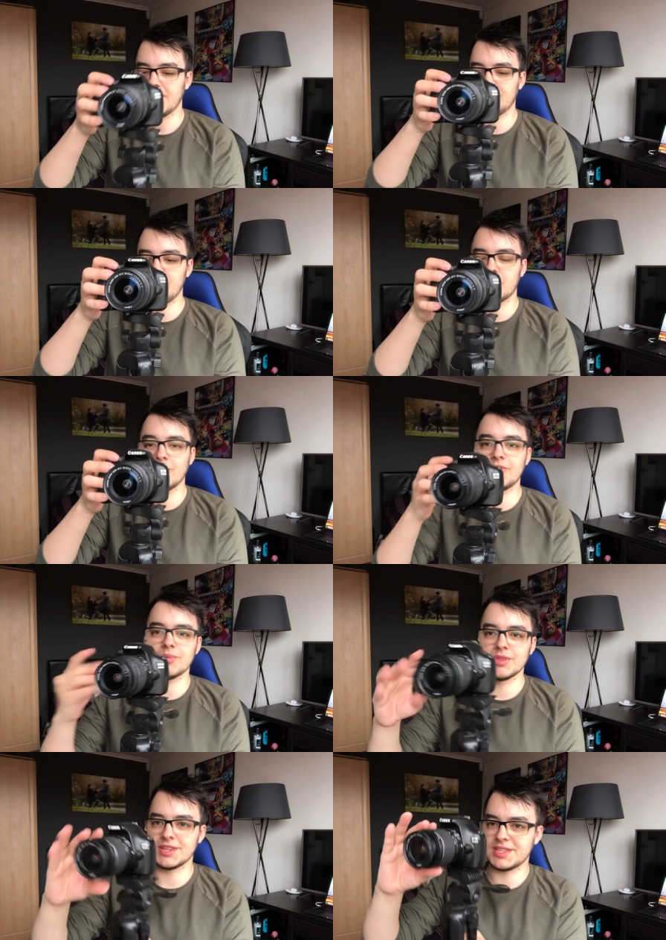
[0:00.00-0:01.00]
And I'm pretty
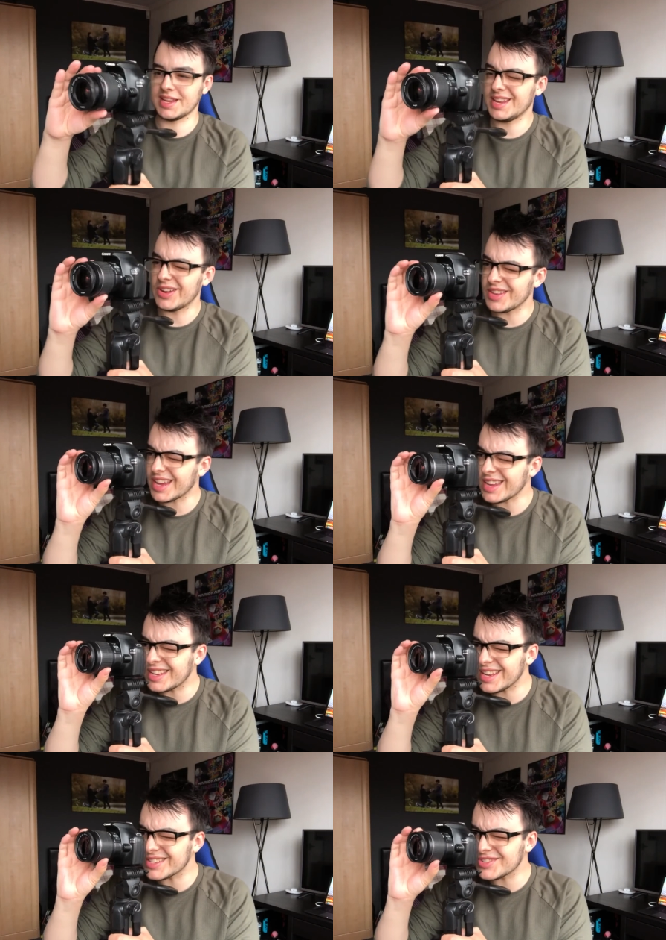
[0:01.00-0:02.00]
comfortable with this thing, you know, you get your
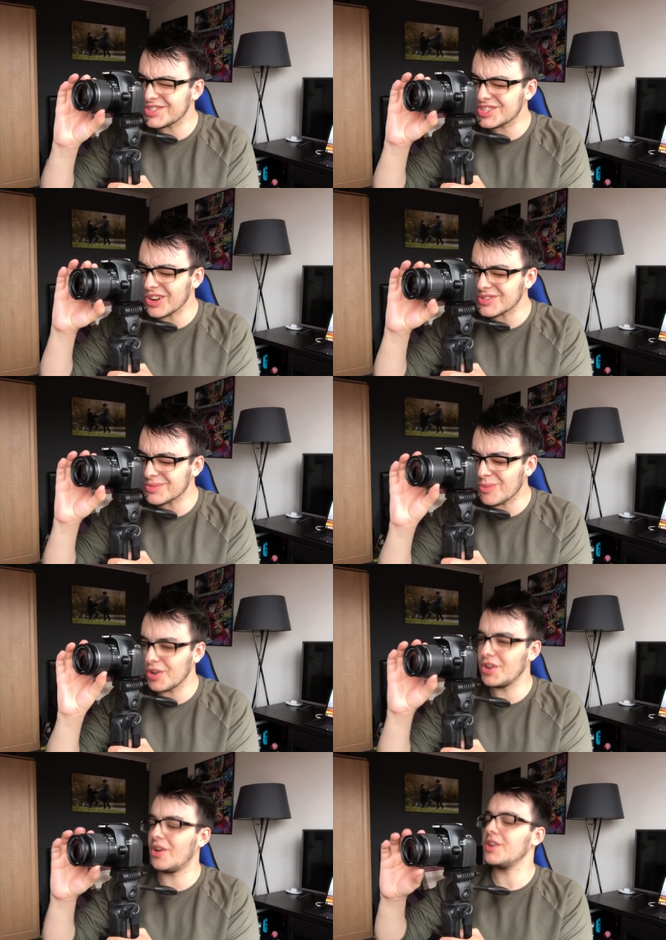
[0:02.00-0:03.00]
decent shots and
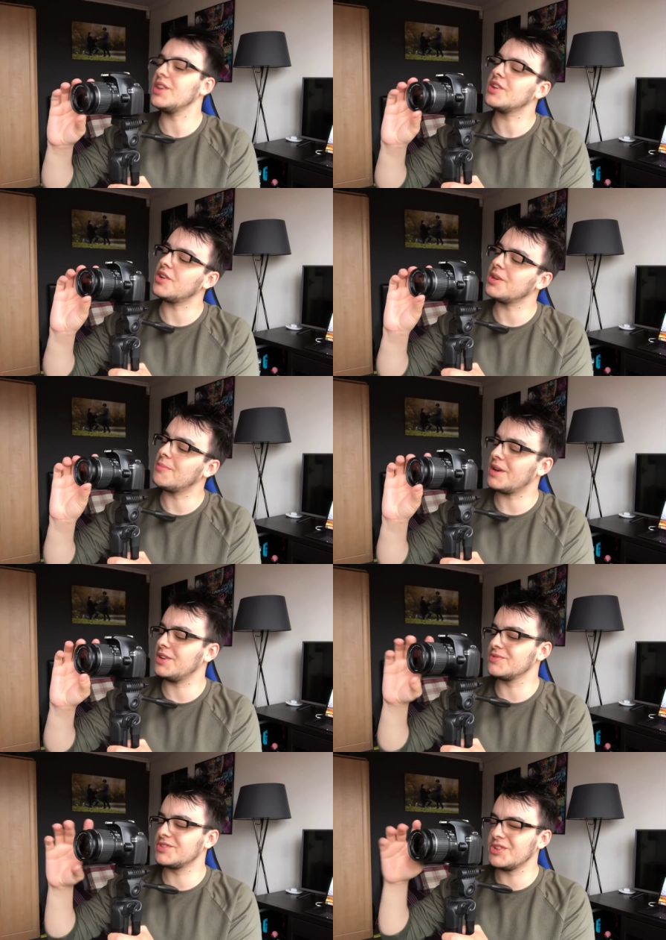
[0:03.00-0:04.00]
whatnot, you got your
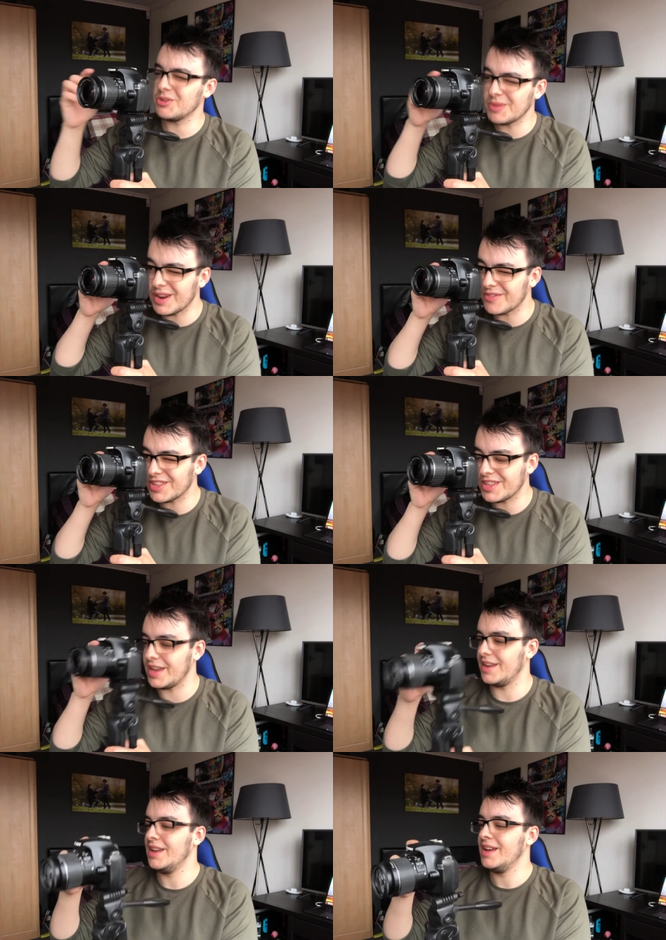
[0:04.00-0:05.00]
manual zoom and
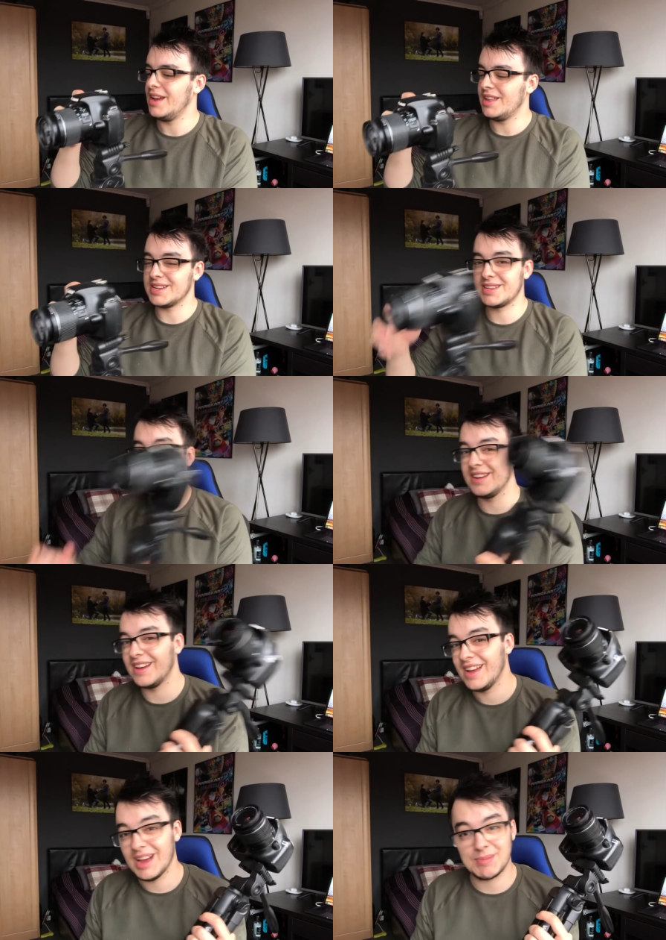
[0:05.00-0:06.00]
everything. That's,
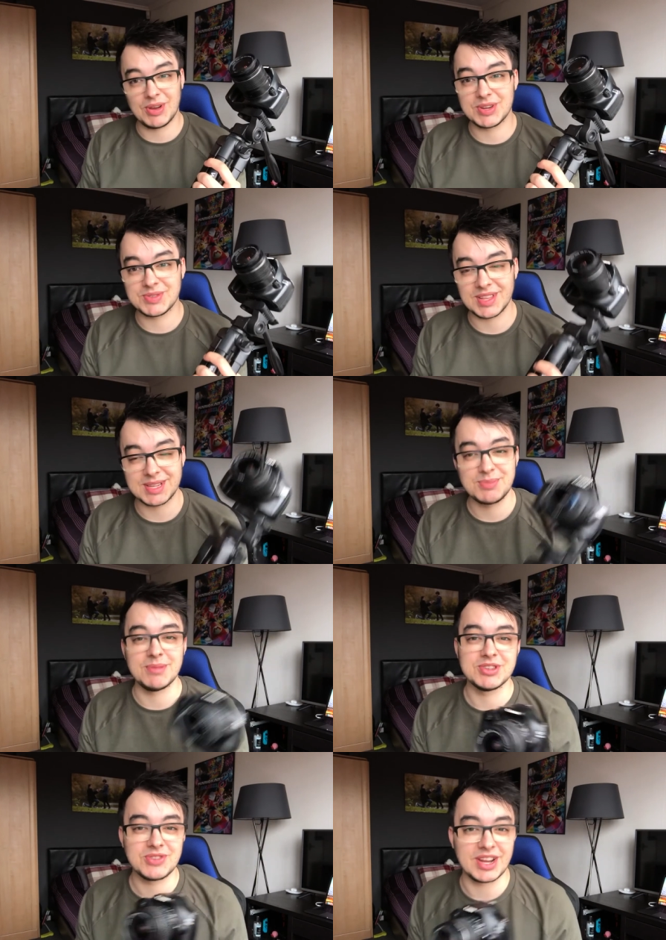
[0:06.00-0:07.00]
I'll be honest with you, that's
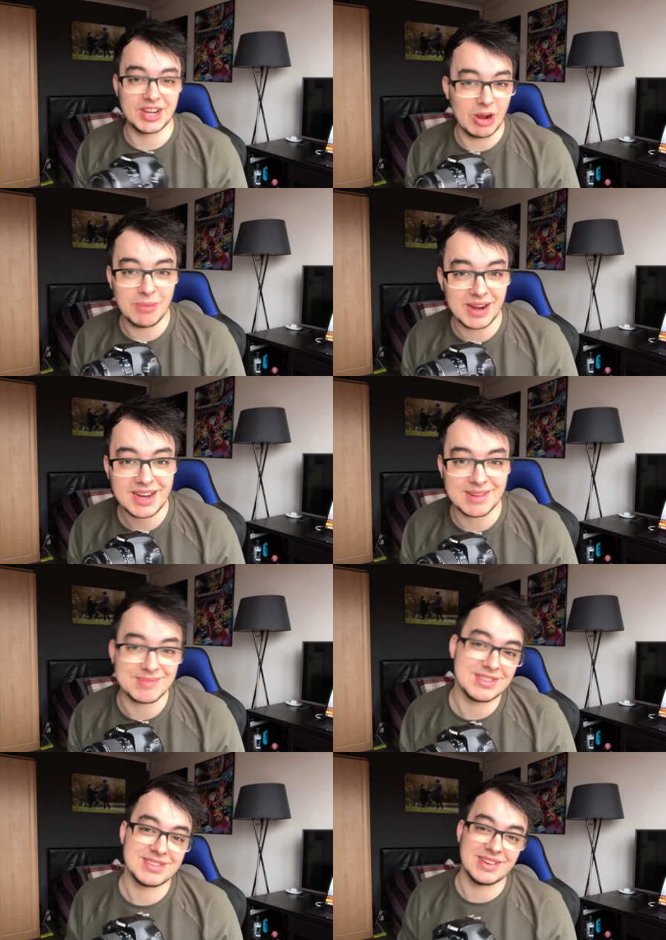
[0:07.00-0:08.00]
pretty much all I know about
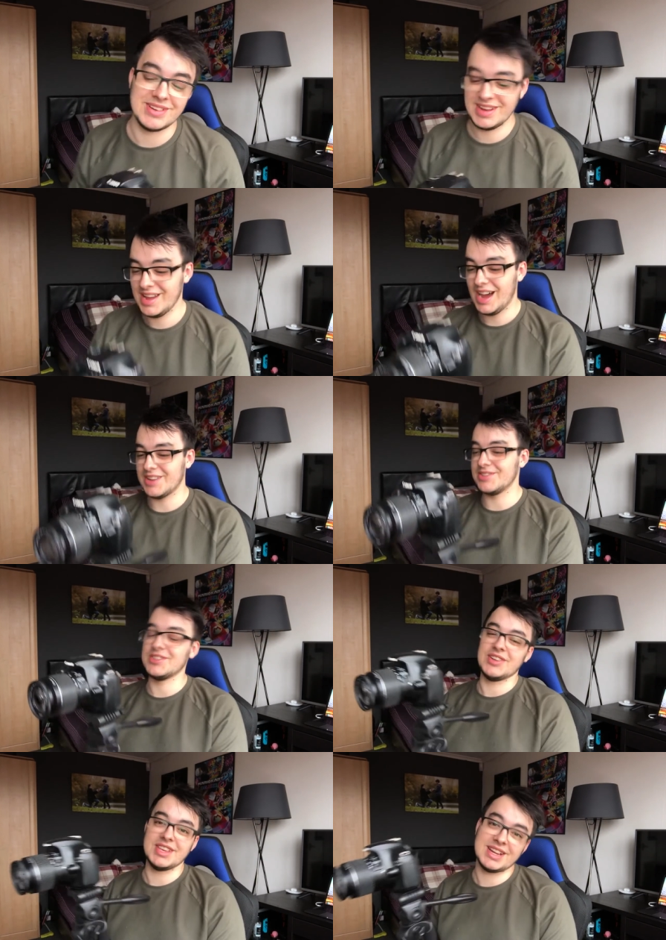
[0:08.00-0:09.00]
cameras, so I just
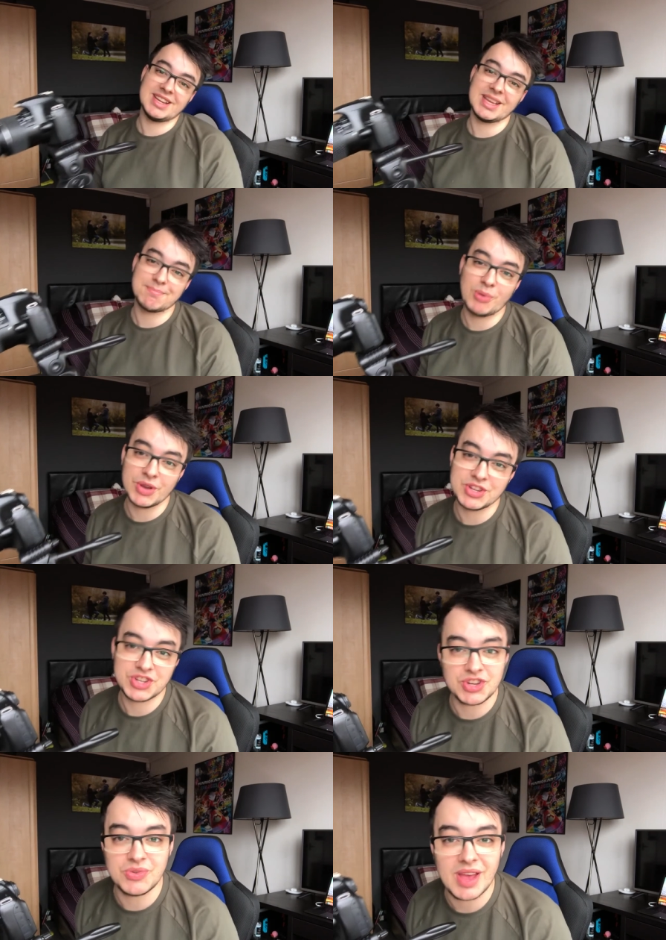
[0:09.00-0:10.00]
know that you click, point,
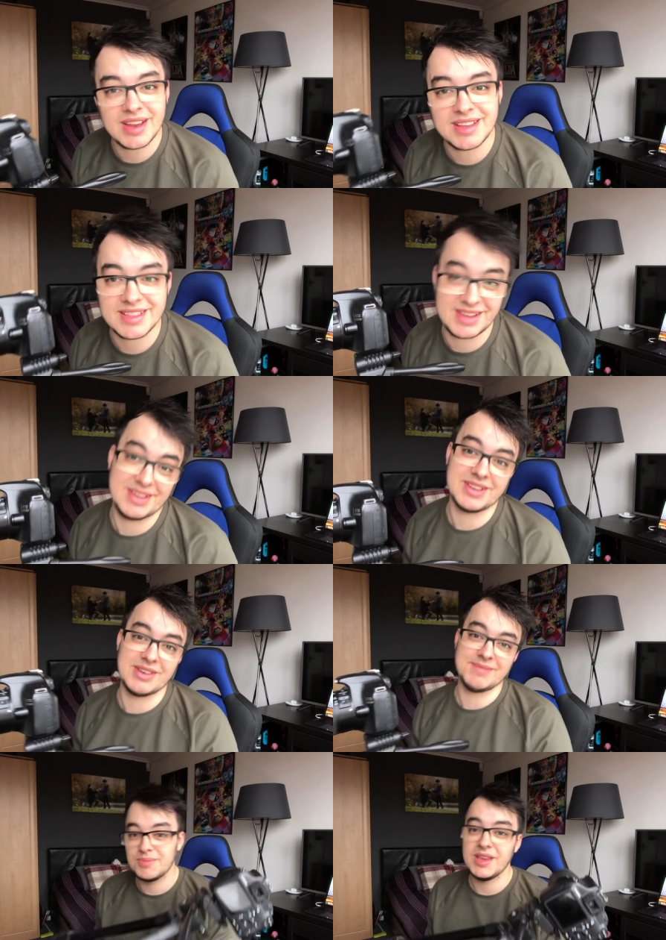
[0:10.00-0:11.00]
shoot, edit, there you
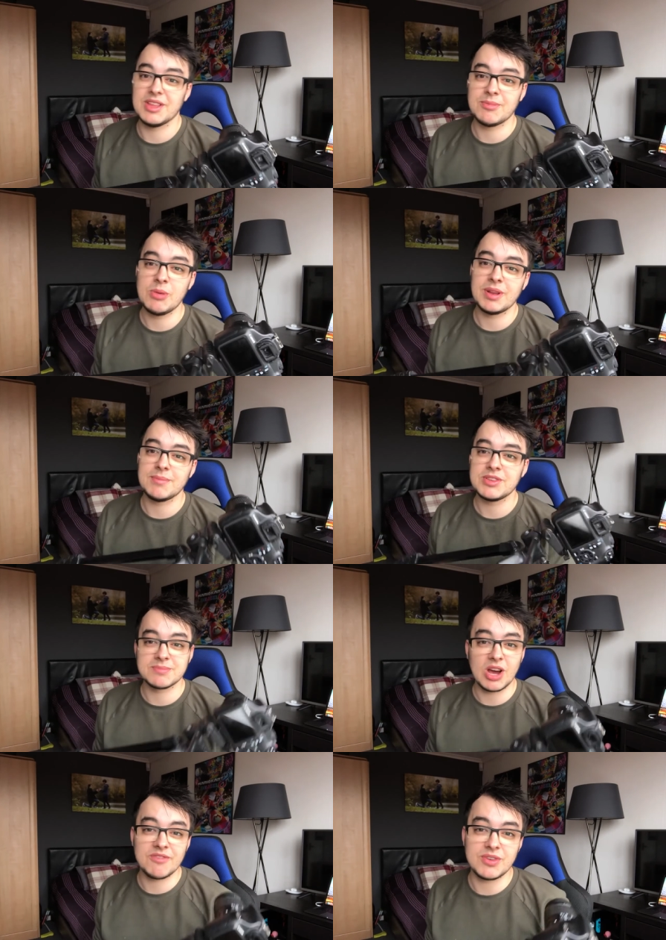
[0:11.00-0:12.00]
go. But yeah, at the moment I'm using
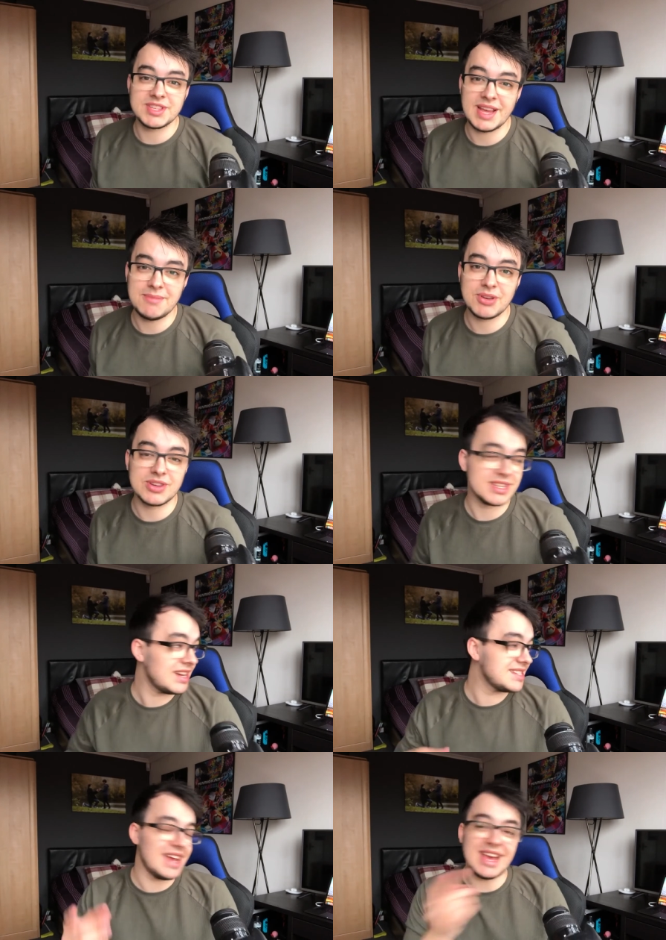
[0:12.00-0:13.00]
my iPhone X because I
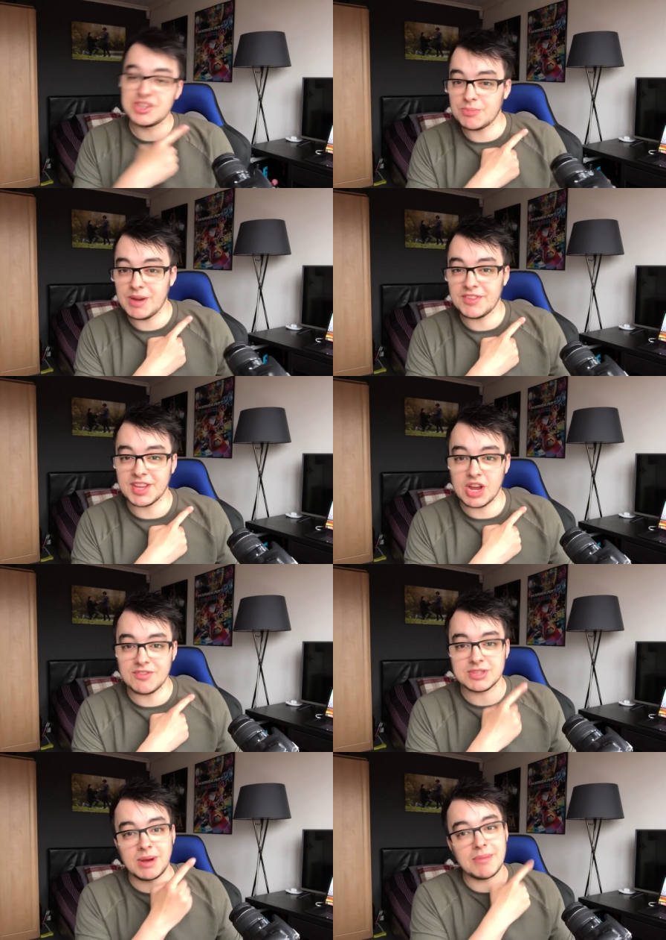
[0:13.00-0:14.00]
like to airdrop everything
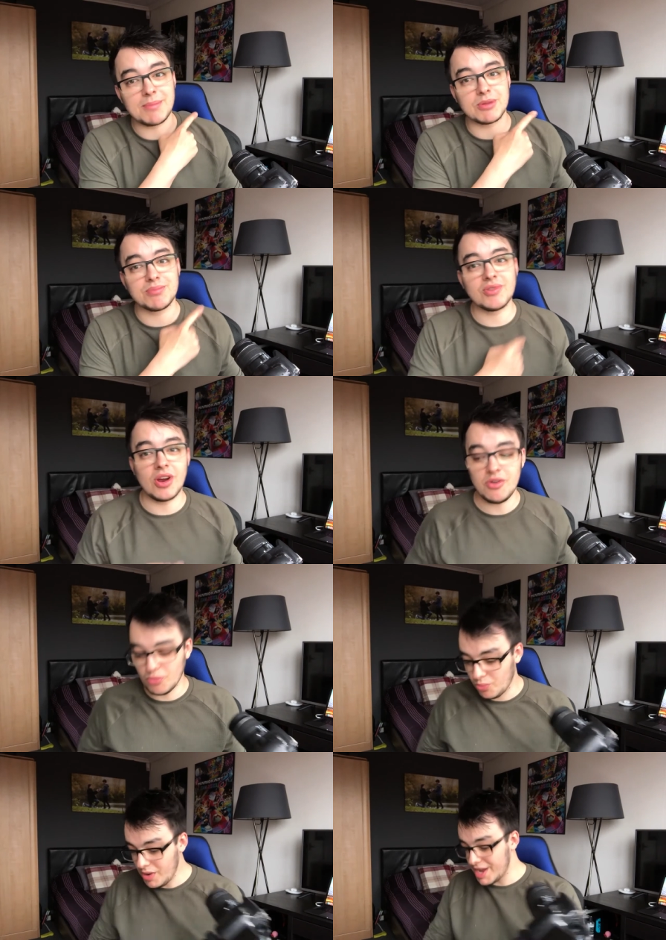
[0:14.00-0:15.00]
over to my MacBook Pro,
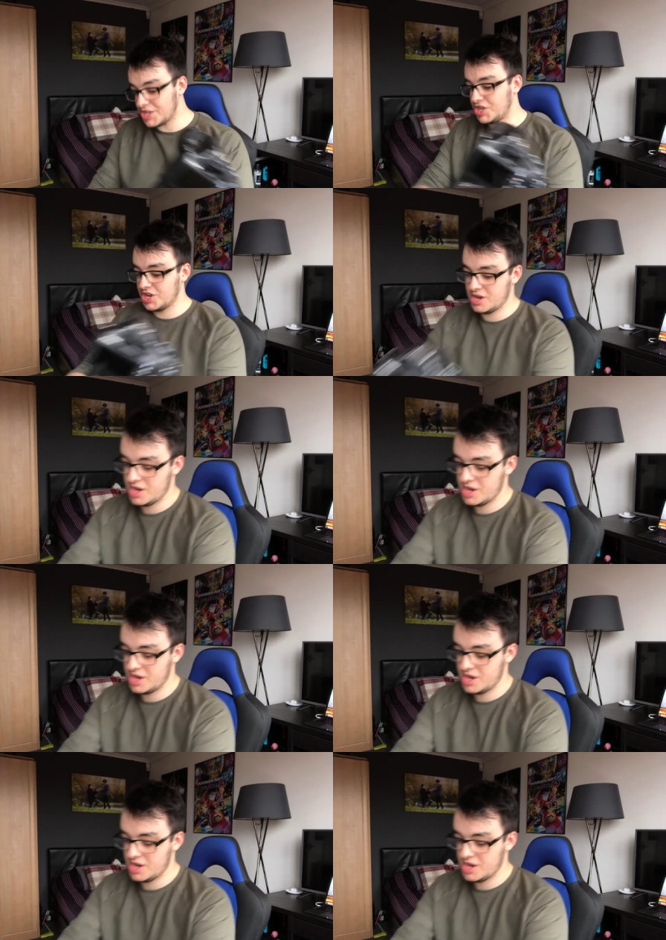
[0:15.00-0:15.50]
which